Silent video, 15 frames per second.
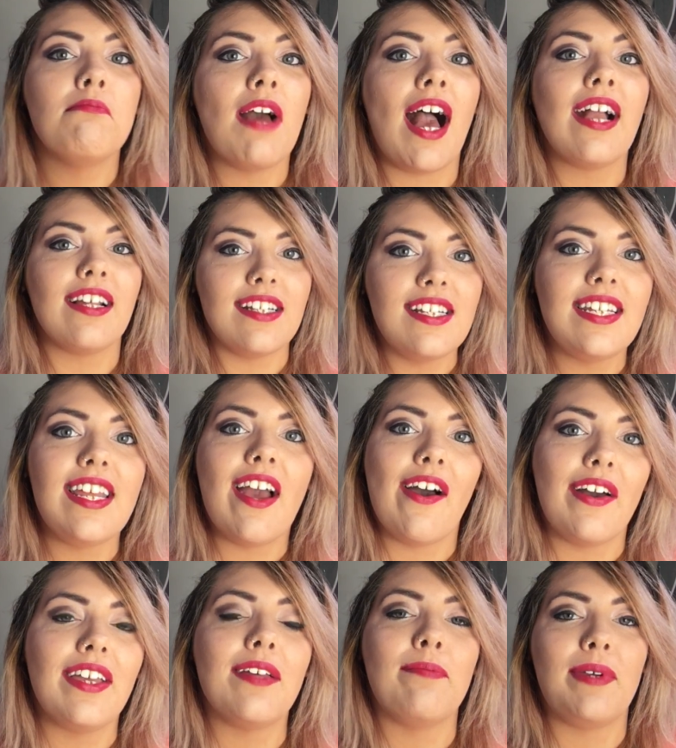I could see how
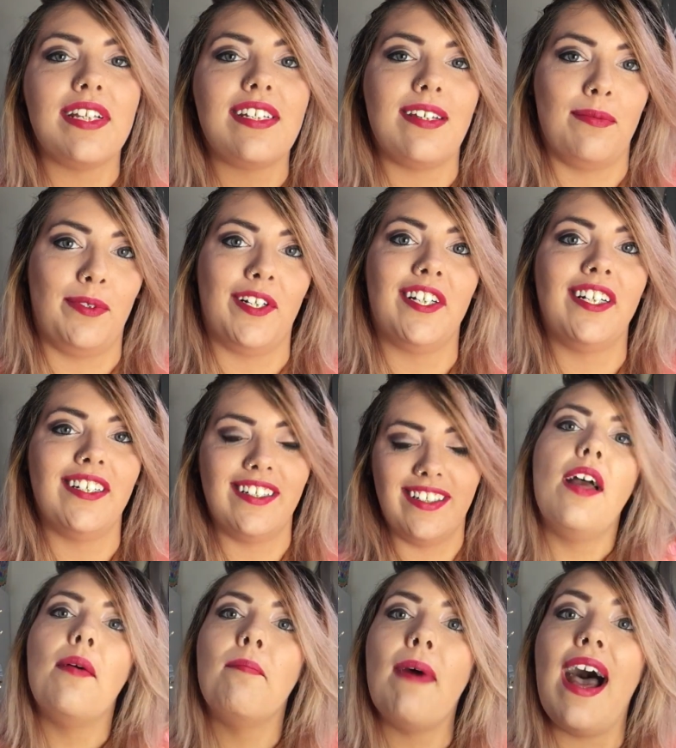it could be similar.
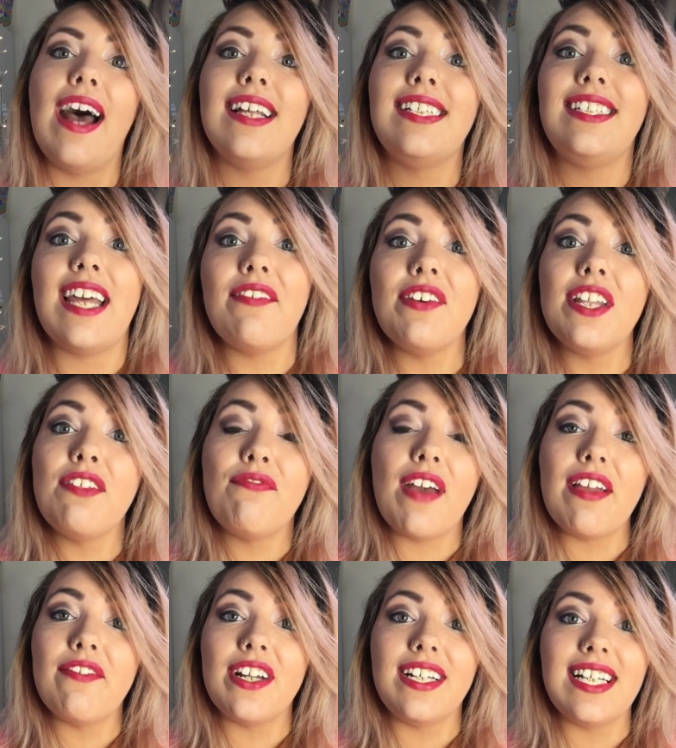My 7th
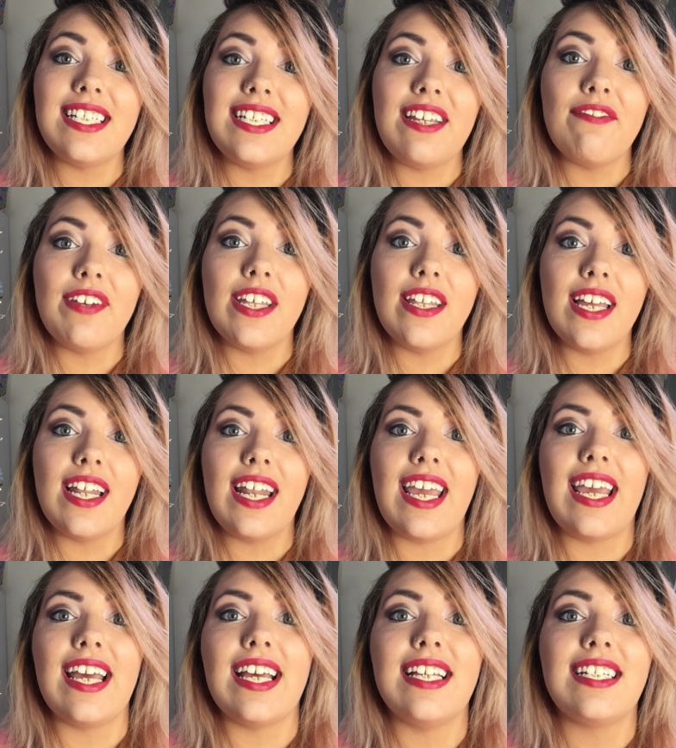favorite Disney villain
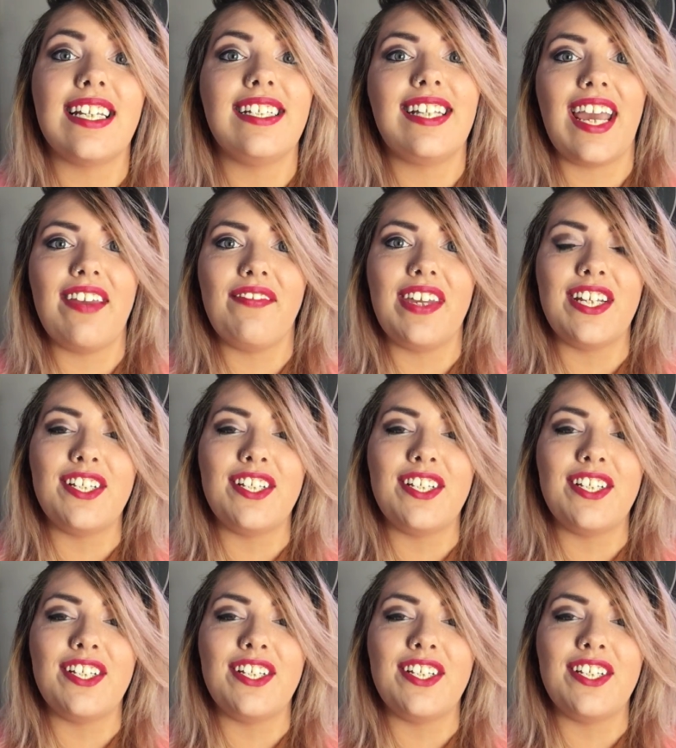is Davy